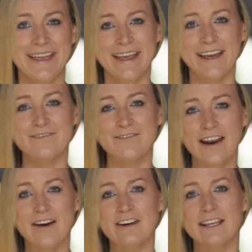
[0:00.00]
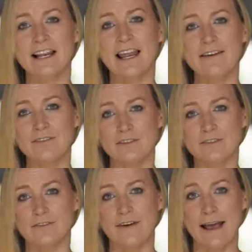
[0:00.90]
At varying
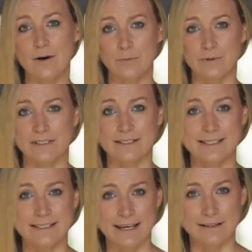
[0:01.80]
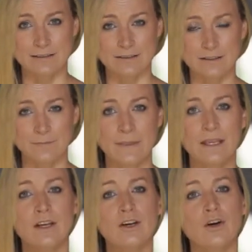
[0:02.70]
levels of output and sales,
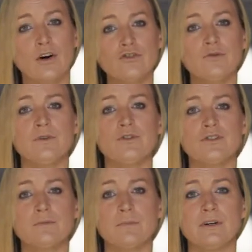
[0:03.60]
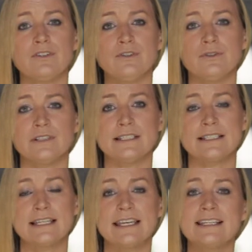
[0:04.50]
contribution per unit
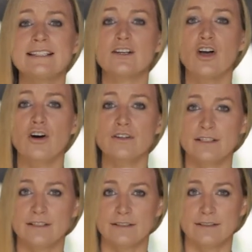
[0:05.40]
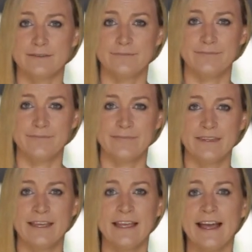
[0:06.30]
is constant.
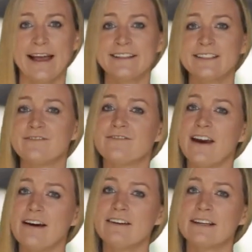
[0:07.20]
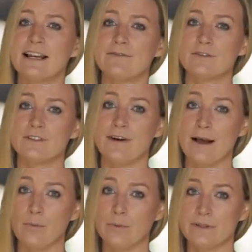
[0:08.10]
And at varying levels of
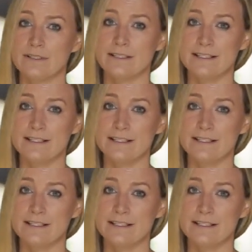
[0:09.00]
output and